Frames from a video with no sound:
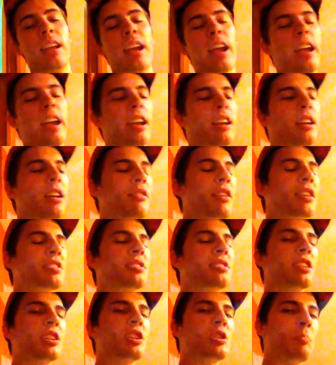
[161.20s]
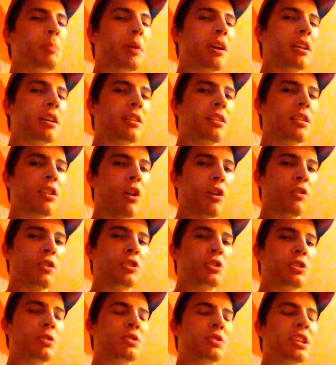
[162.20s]
And that's going to depend on the
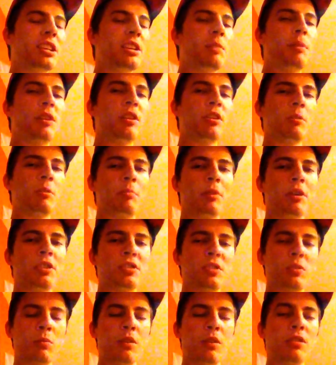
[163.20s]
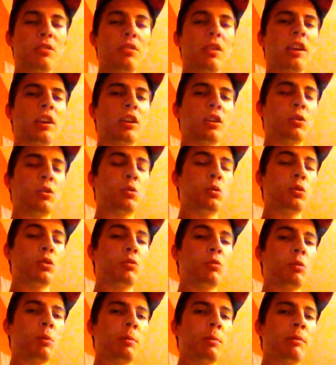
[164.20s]
juice and depend on the person, whether you like a cooler
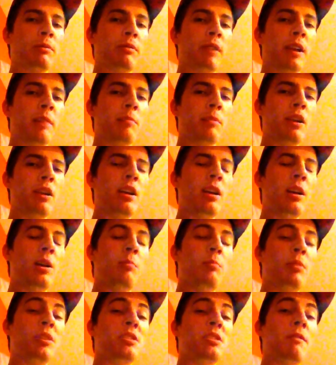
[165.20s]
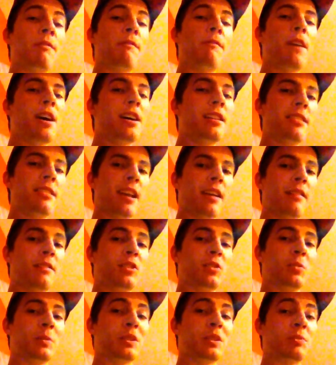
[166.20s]
or warmer vape. But to find that
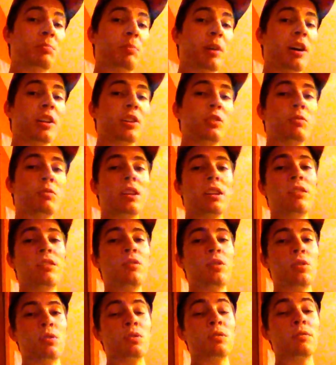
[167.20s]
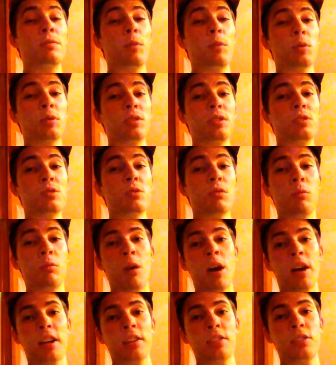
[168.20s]
sweet spot, you can either use voltage or
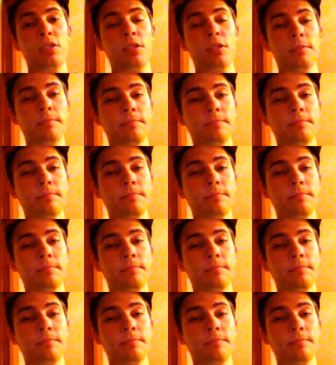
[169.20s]
wattage.